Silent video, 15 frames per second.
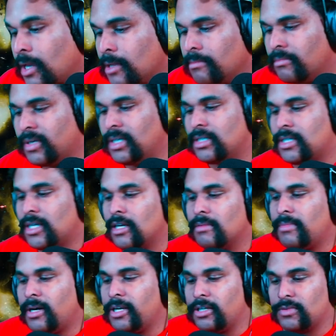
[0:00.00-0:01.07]
My entire
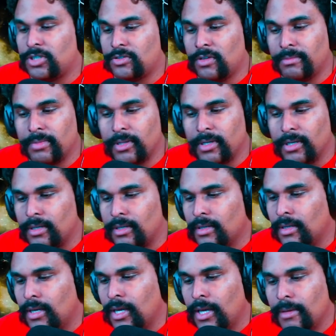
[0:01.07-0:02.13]
body was trembling.
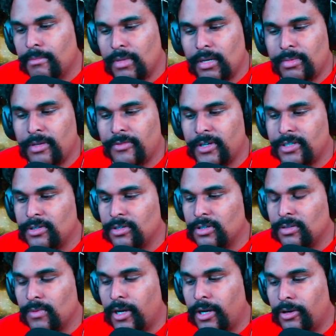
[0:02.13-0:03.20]
Maybe if I turned
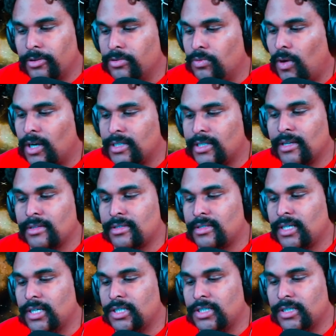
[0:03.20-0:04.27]
around, walked out the
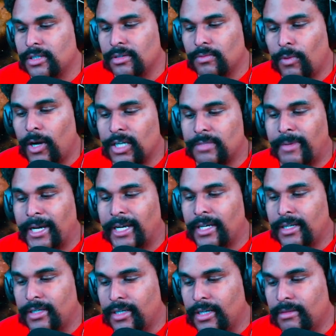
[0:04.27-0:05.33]
station, and walked back
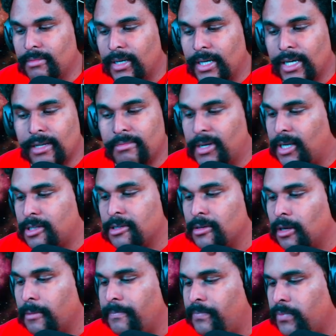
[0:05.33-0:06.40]
in again, my head might clear
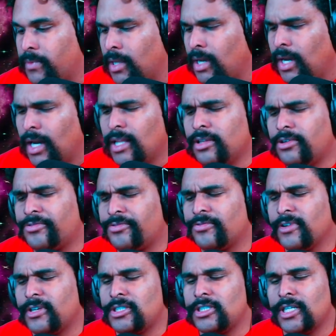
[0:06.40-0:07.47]
up. A little
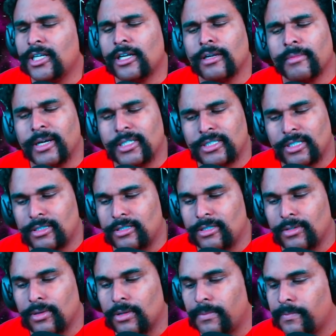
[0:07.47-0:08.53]
fresh air might just
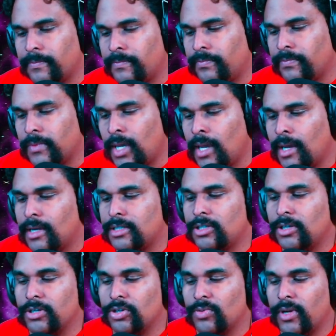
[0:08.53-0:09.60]
do it. I
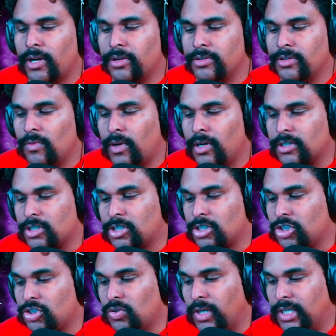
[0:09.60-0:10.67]
turned around and walked
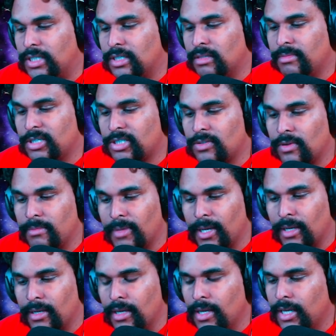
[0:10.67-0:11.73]
straight into the mystery
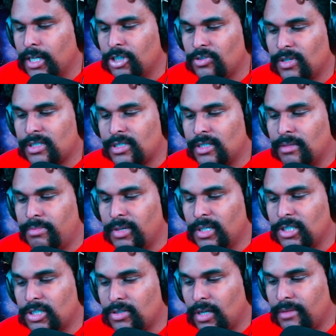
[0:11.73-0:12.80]
man, dressed in a
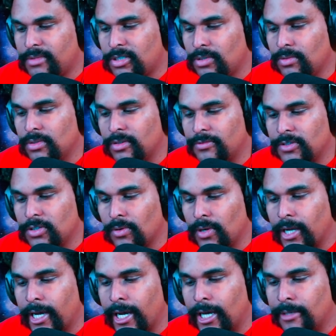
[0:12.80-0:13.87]
pinstripe suit and a
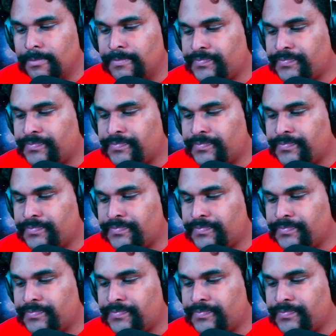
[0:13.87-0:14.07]
fedora hat.